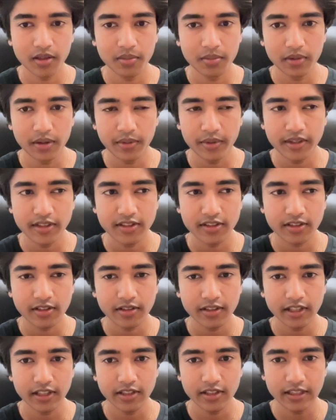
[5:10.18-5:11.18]
But we still
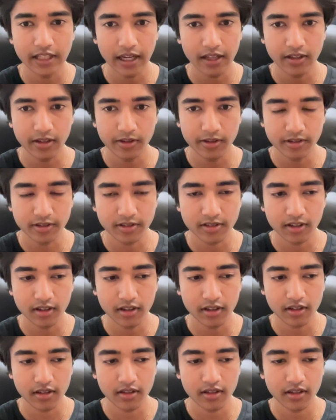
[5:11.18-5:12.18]
need to download the
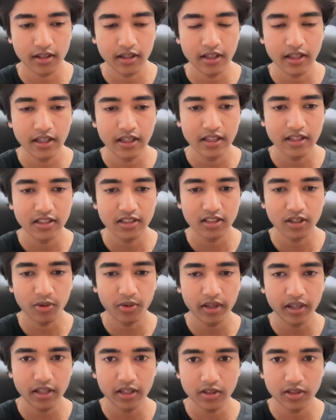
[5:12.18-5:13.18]
song. So
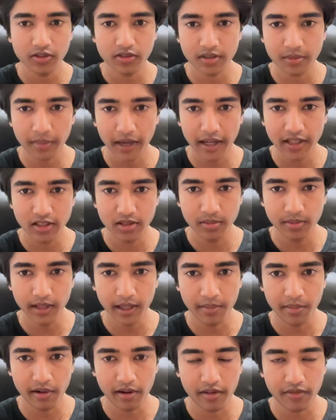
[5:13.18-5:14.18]
we can use the PyTube
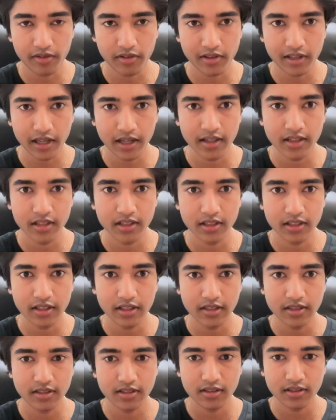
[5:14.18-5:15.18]
library for that.
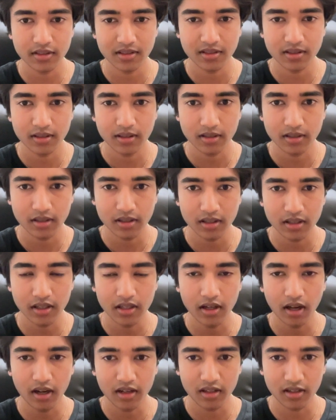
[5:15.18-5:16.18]
It's a
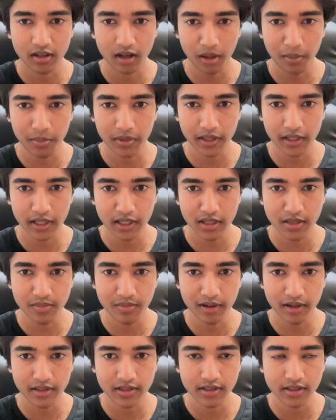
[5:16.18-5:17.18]
non-complicated
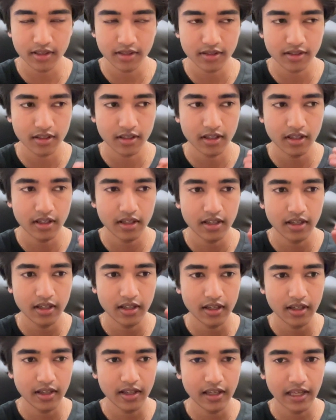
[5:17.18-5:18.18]
process.
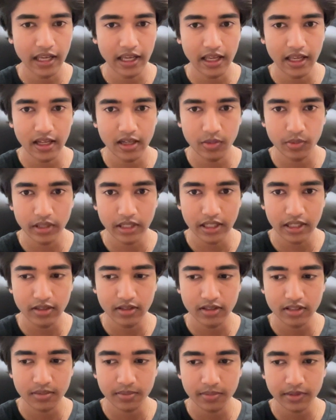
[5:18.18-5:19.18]
And we need
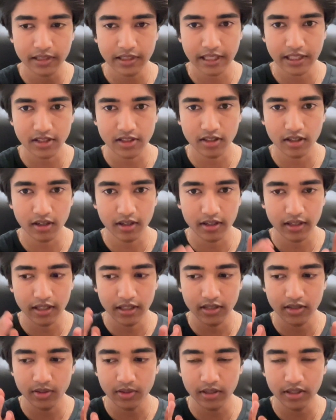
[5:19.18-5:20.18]
to split that song
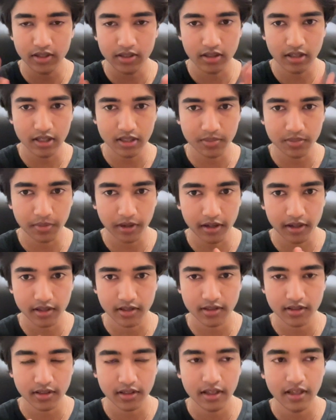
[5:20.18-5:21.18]
into each of these
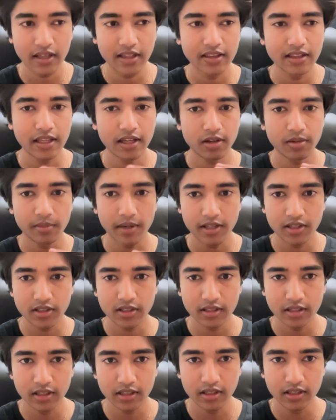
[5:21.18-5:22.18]
parts that are
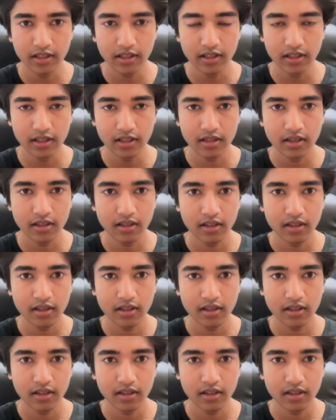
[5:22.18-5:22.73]
mentioned in the